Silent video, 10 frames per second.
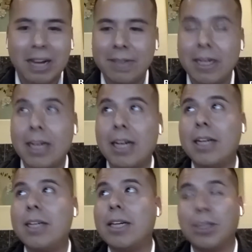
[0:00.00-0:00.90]
I've
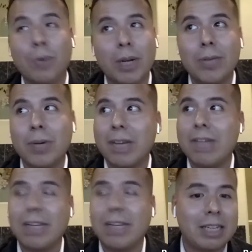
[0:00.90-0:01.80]
done in 2020,
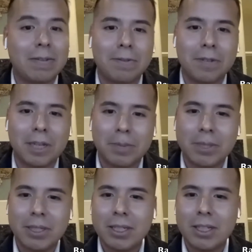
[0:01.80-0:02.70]
I've done seven
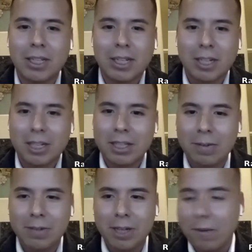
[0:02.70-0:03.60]
flips.
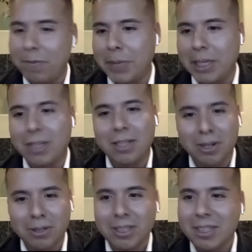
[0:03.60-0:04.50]
They've all been
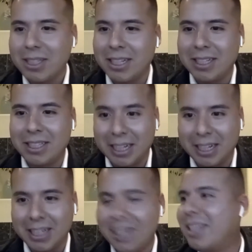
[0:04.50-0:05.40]
closed and
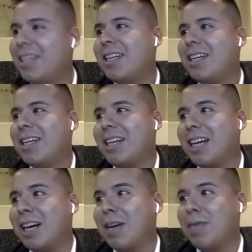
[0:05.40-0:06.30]
done.
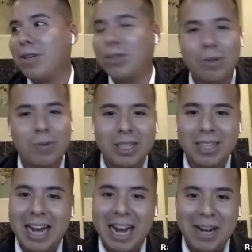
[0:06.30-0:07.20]
Uh, first one
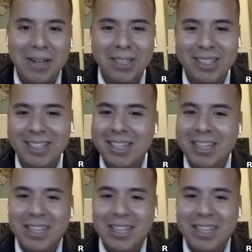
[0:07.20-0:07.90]
was a house.